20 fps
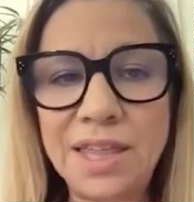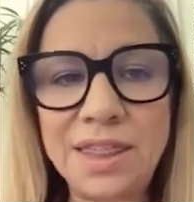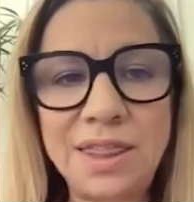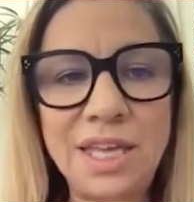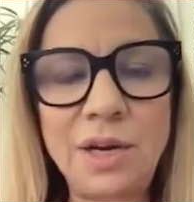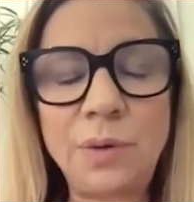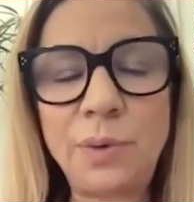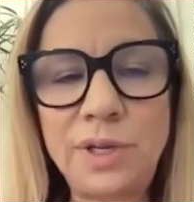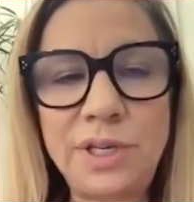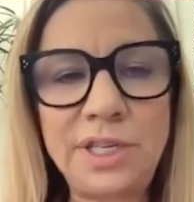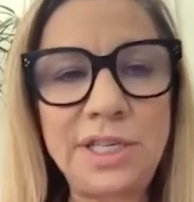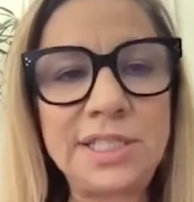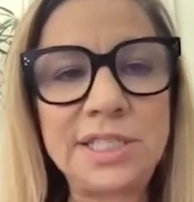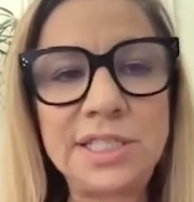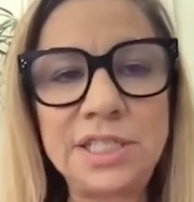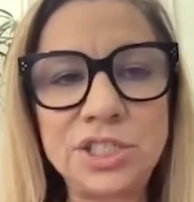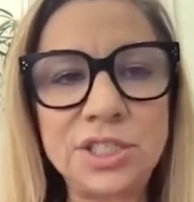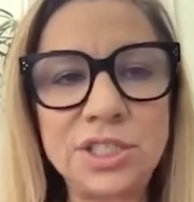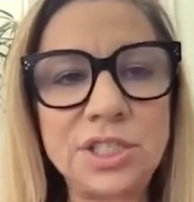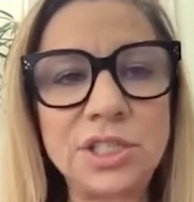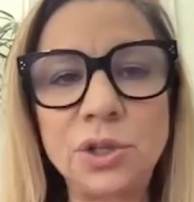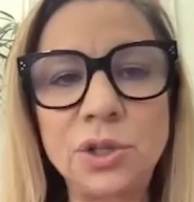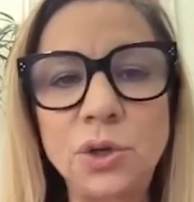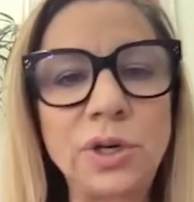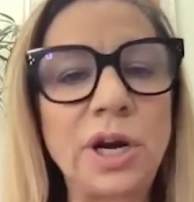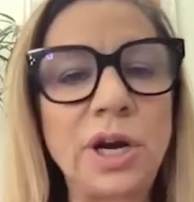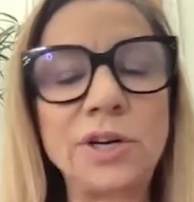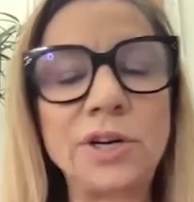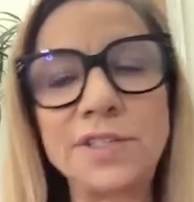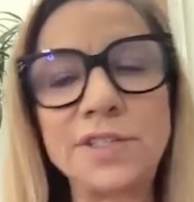think we need to just
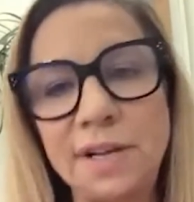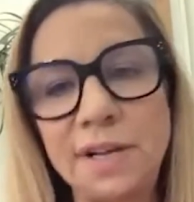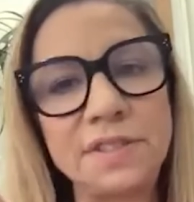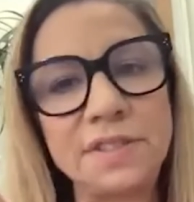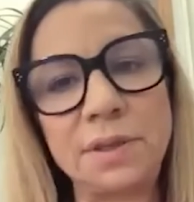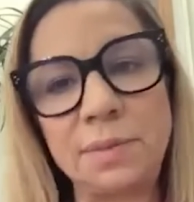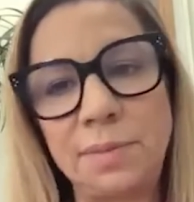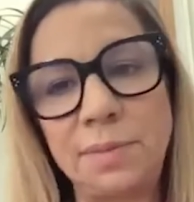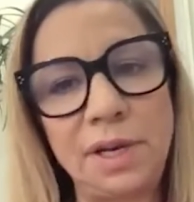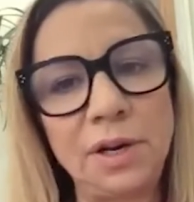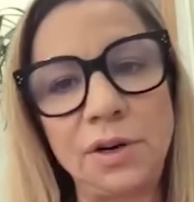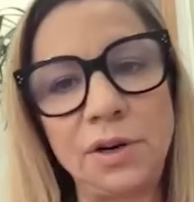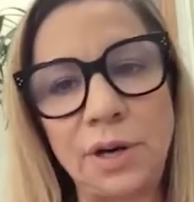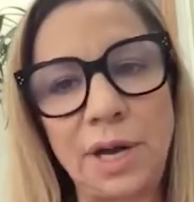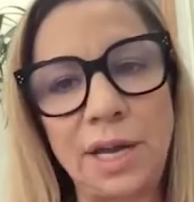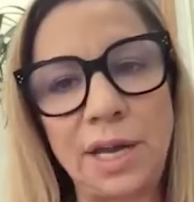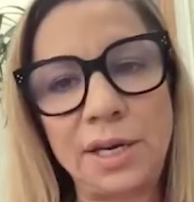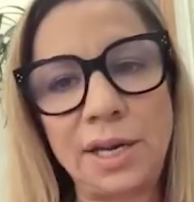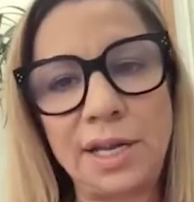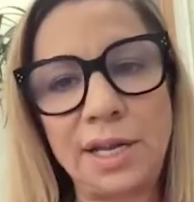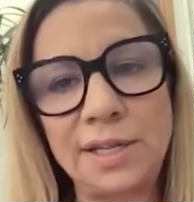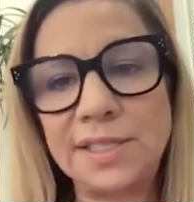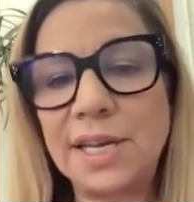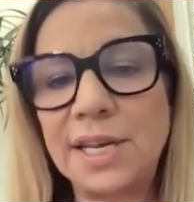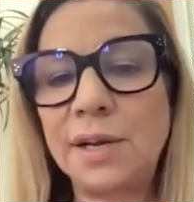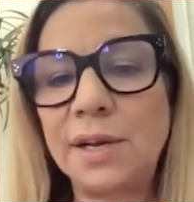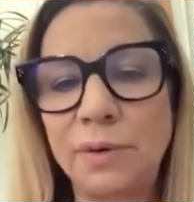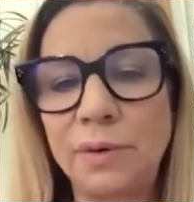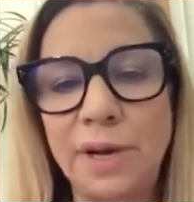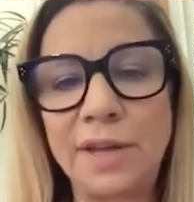look ourselves in the mirror and
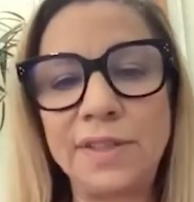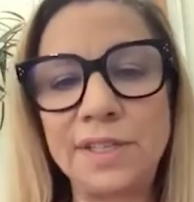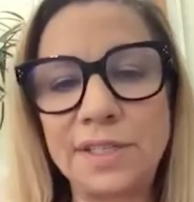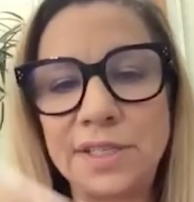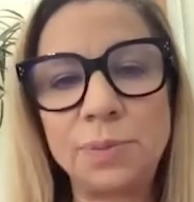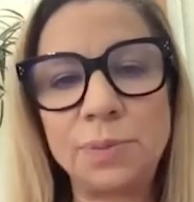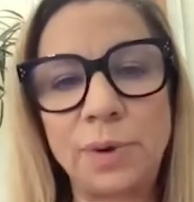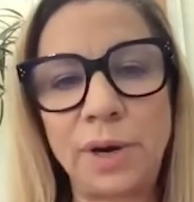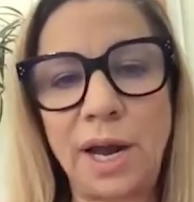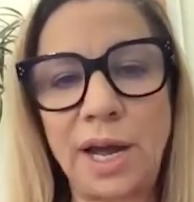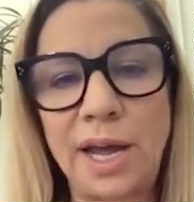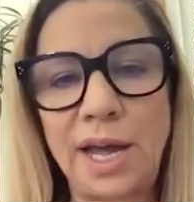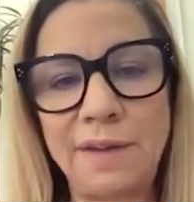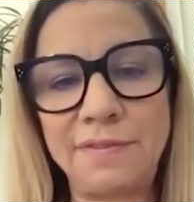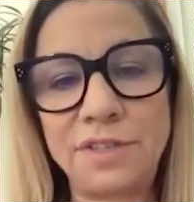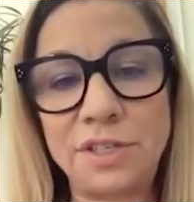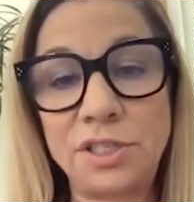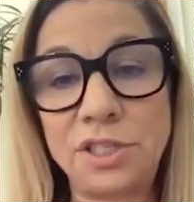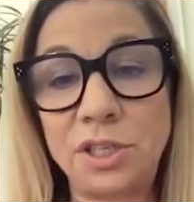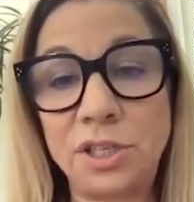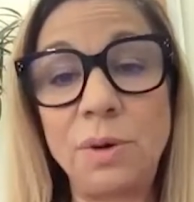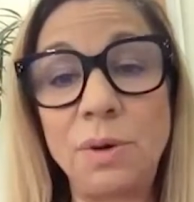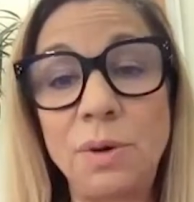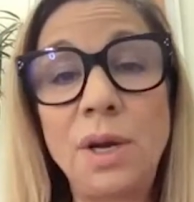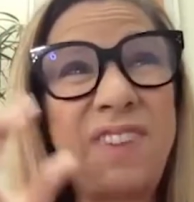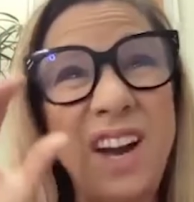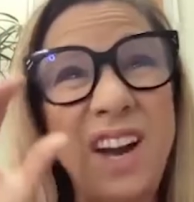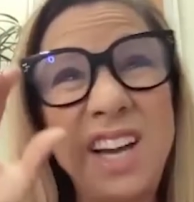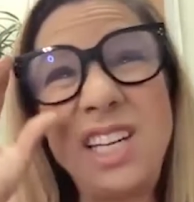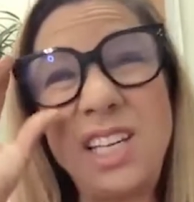say, okay, this is what I have to do.
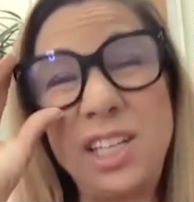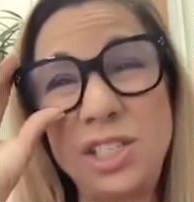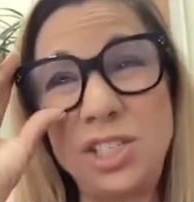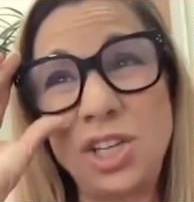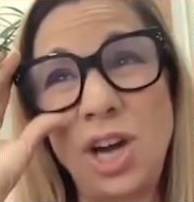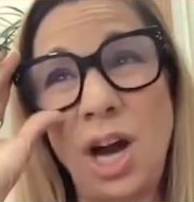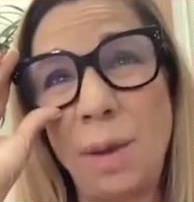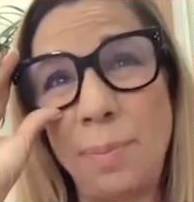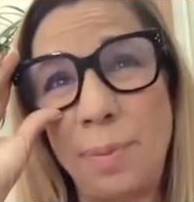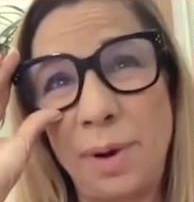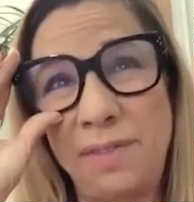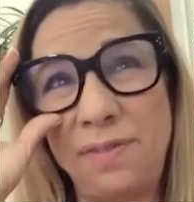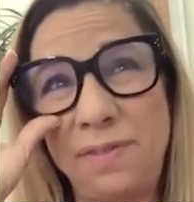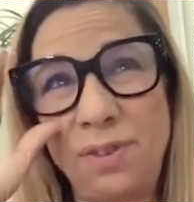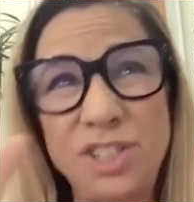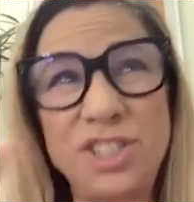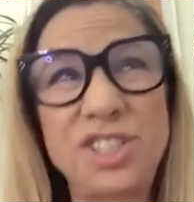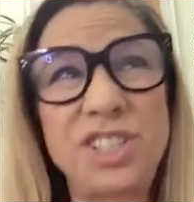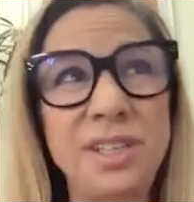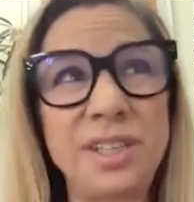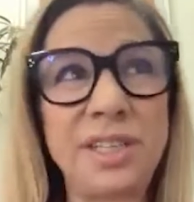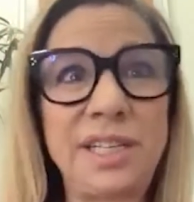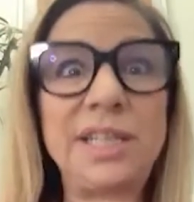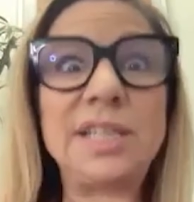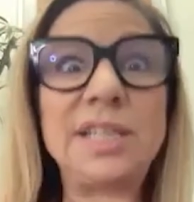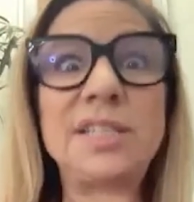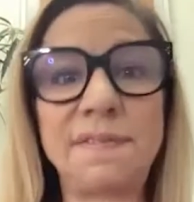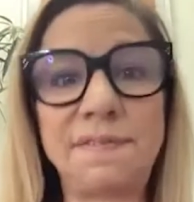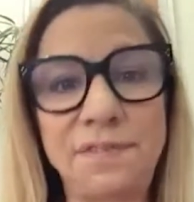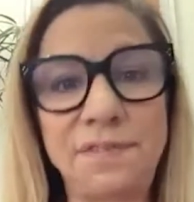Finding a job, unfortunately,
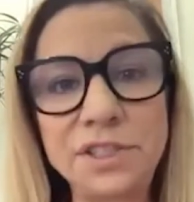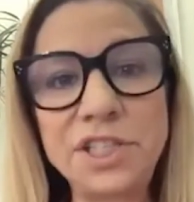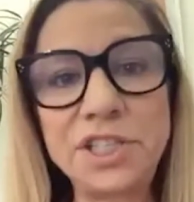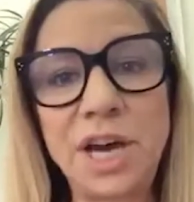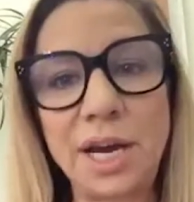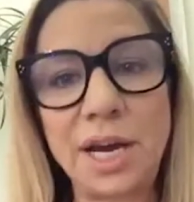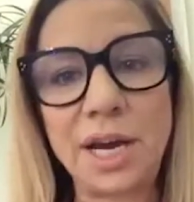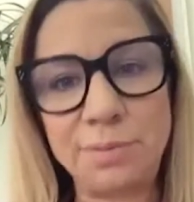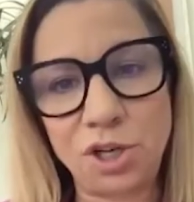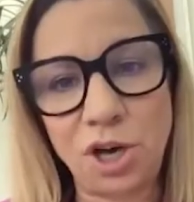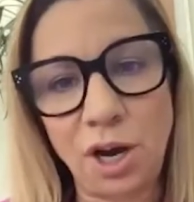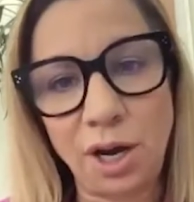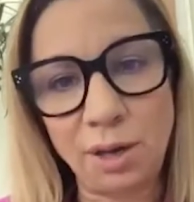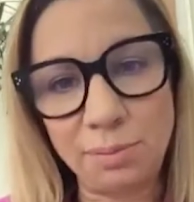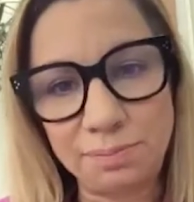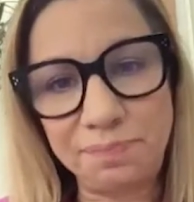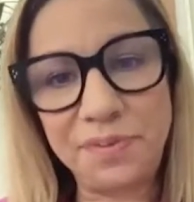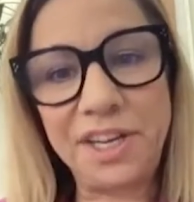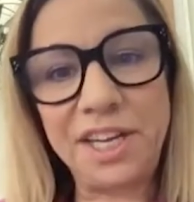is a full-time job.